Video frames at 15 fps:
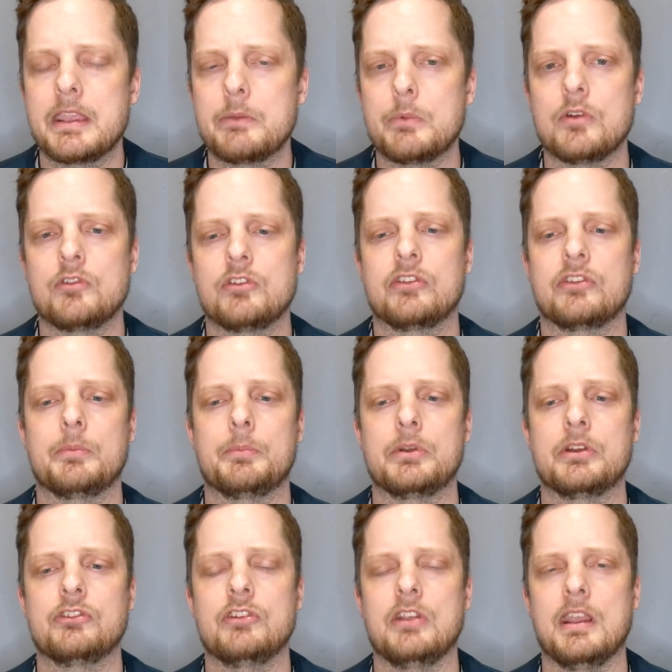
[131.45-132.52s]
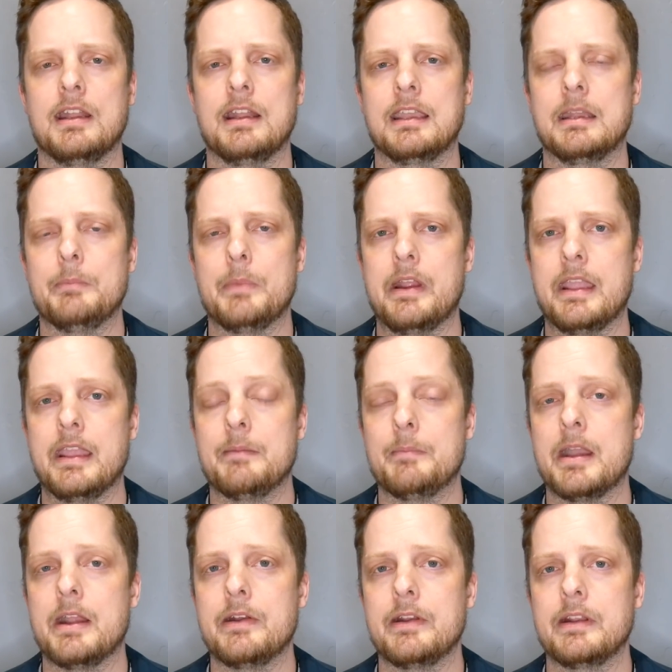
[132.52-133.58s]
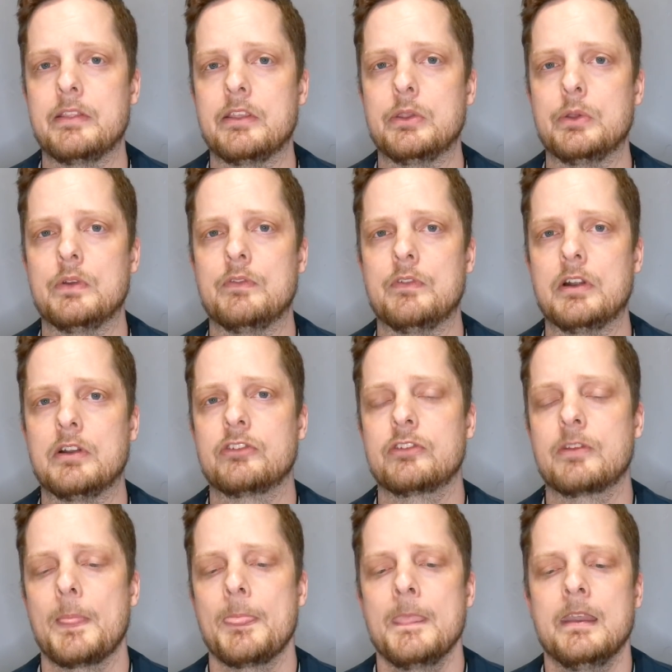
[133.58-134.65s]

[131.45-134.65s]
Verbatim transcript: We were just appreciating and admiring the universe.